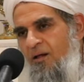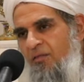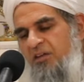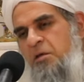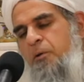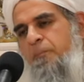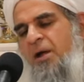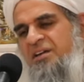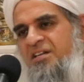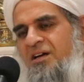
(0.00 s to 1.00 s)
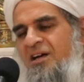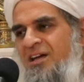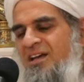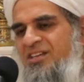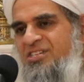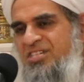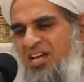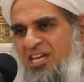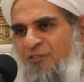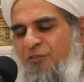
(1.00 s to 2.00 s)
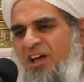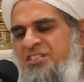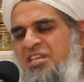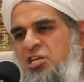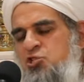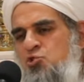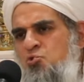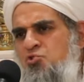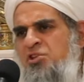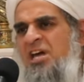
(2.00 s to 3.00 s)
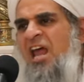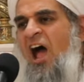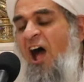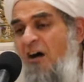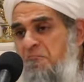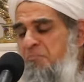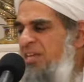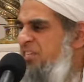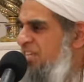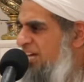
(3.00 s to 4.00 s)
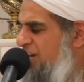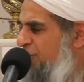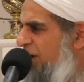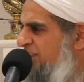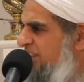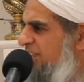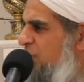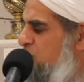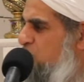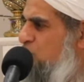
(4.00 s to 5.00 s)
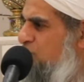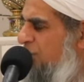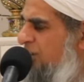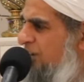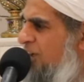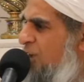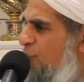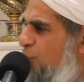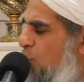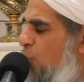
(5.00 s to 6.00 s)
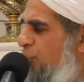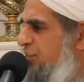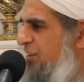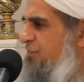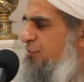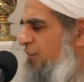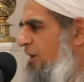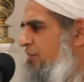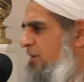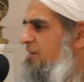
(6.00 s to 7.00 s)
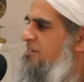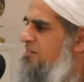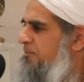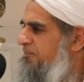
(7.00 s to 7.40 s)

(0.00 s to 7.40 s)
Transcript: That they prepared to sacrifice their children and have been sacrificing their children for over 75 years.